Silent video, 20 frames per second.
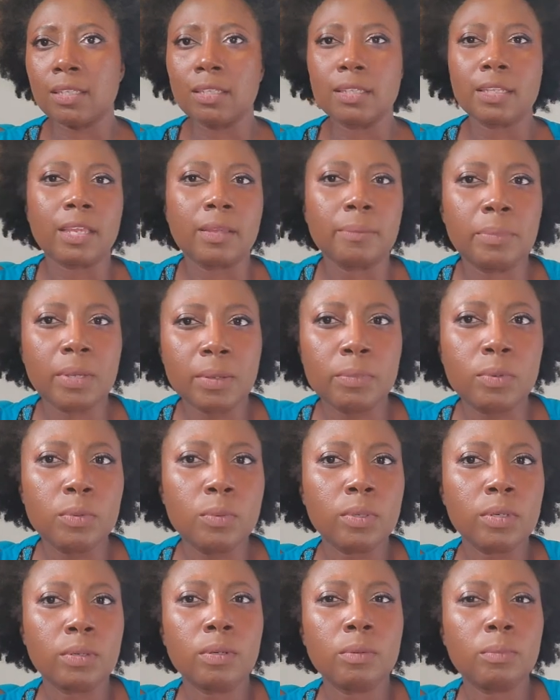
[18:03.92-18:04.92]
Like people
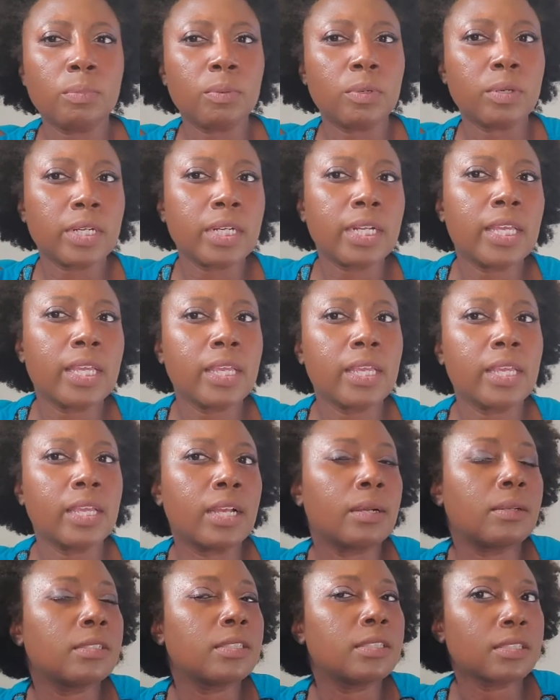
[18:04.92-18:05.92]
were pretty
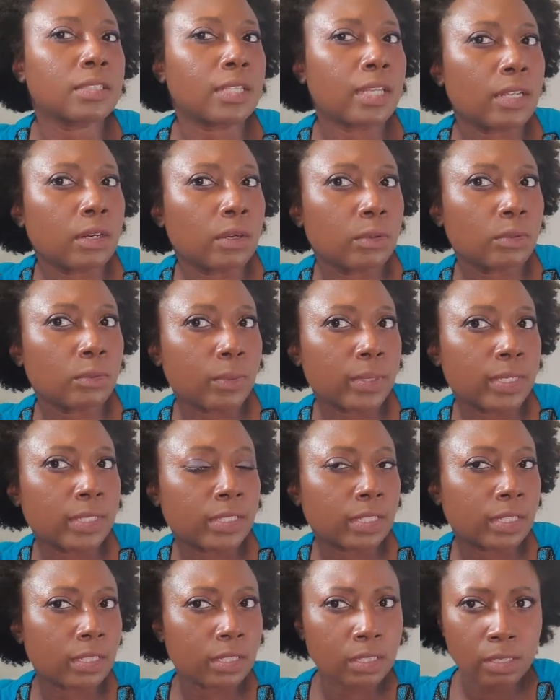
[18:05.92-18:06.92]
unsettled
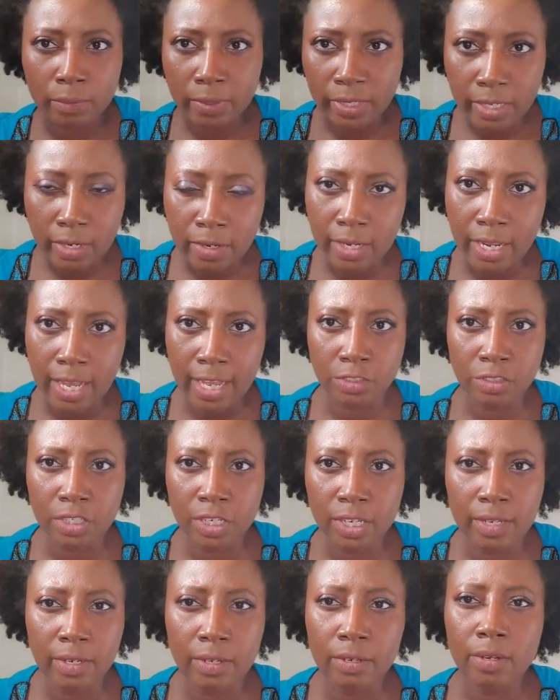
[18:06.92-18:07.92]
with Khloe
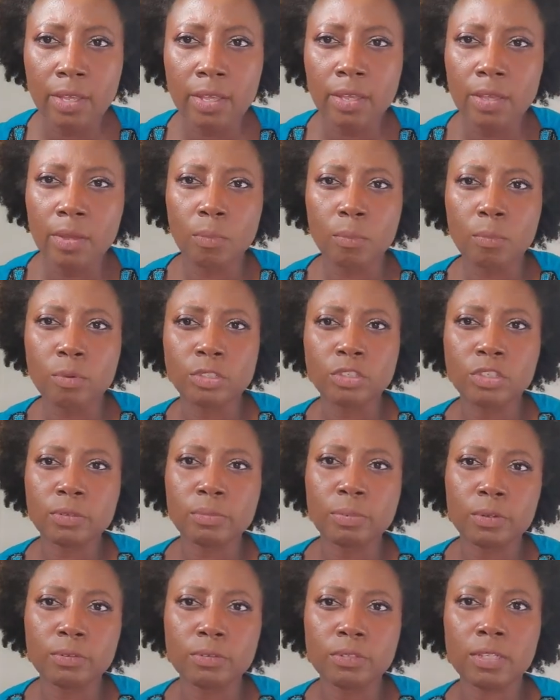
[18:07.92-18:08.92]
Kardashian when she
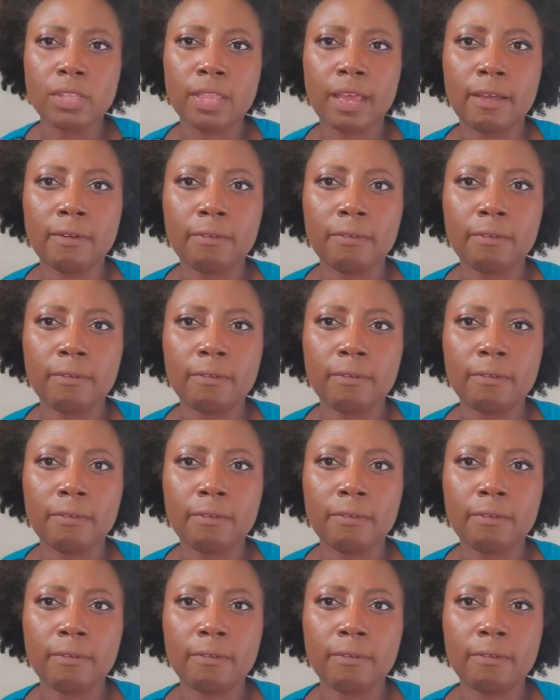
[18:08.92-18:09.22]
posted that